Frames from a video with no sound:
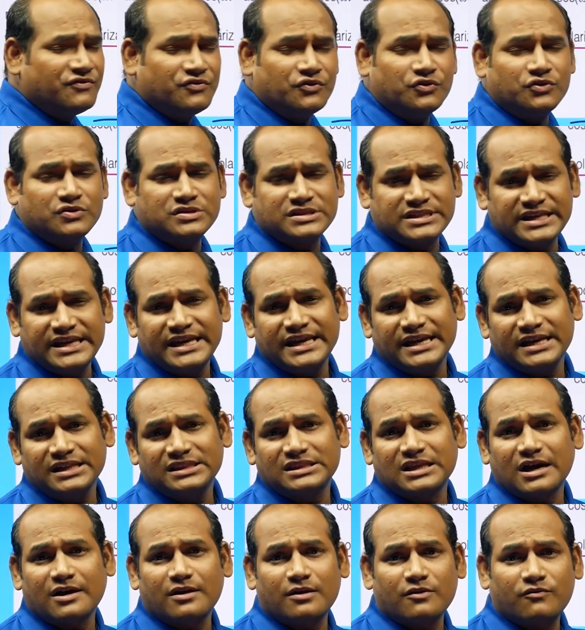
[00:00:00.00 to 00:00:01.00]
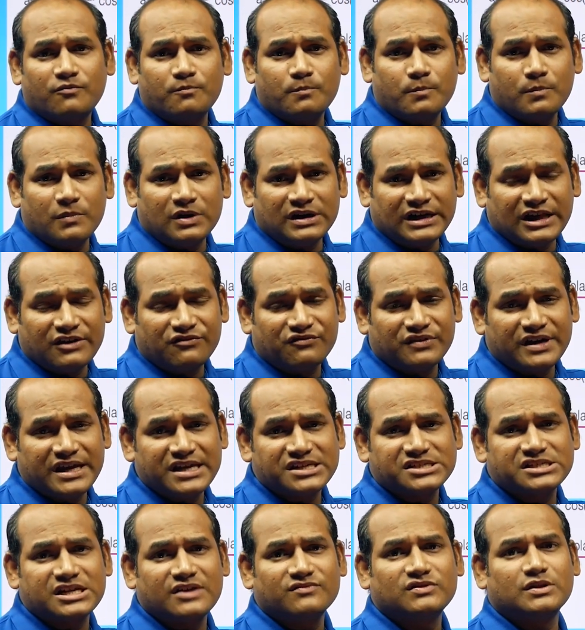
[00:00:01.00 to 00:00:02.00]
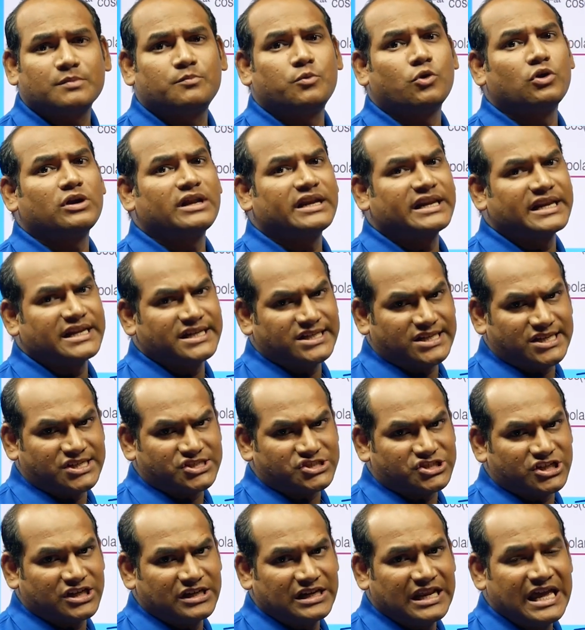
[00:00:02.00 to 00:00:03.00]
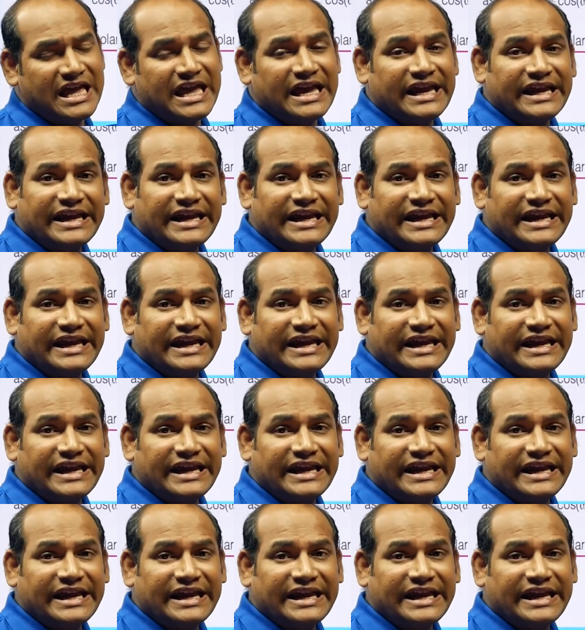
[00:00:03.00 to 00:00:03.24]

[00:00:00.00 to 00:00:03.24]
if you see the definition of the polarization,